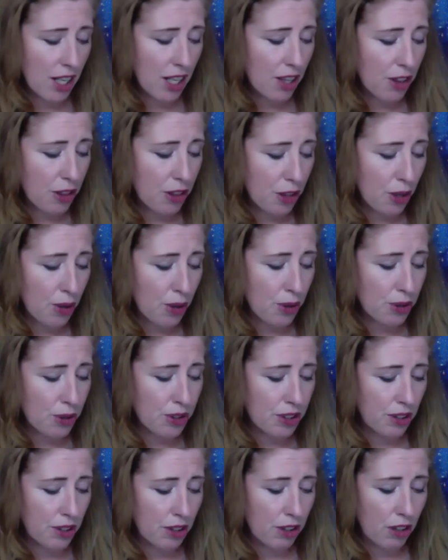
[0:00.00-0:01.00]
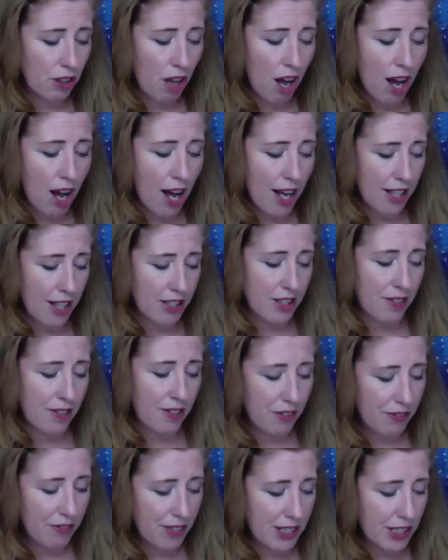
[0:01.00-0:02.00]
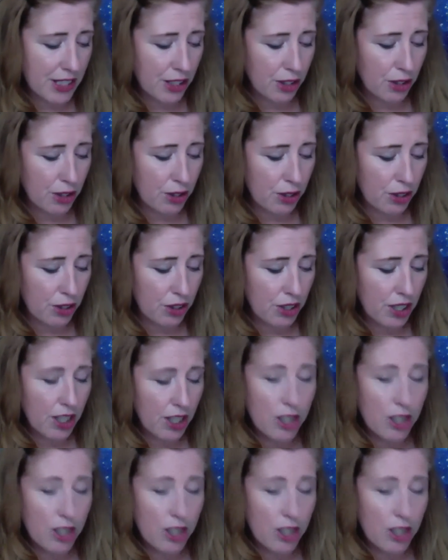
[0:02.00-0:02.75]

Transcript: those laws of the physical